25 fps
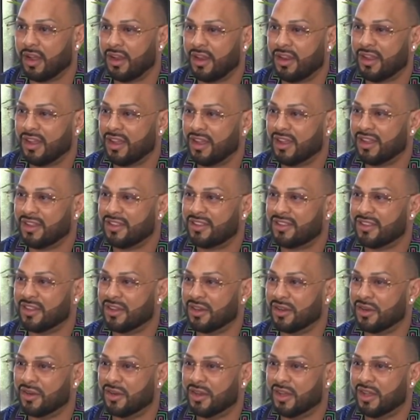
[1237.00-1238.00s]
right?
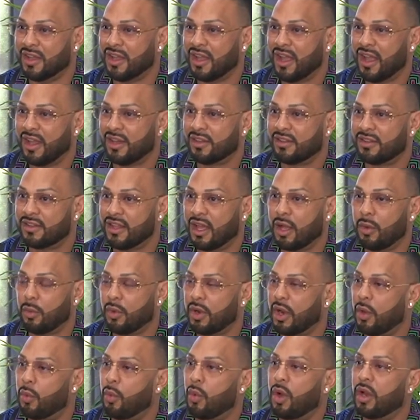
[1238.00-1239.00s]
So, and it's not
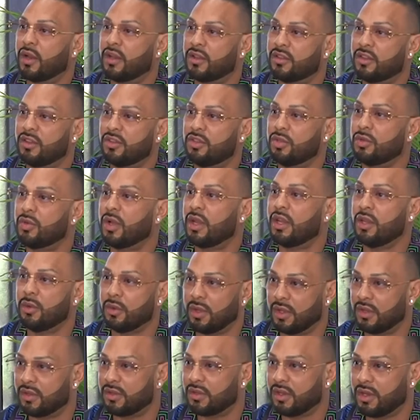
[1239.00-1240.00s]
what I wanted to do
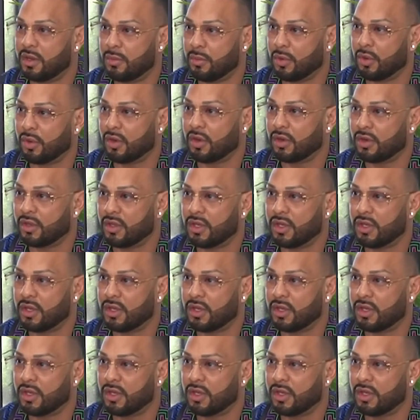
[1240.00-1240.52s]
anyways anymore.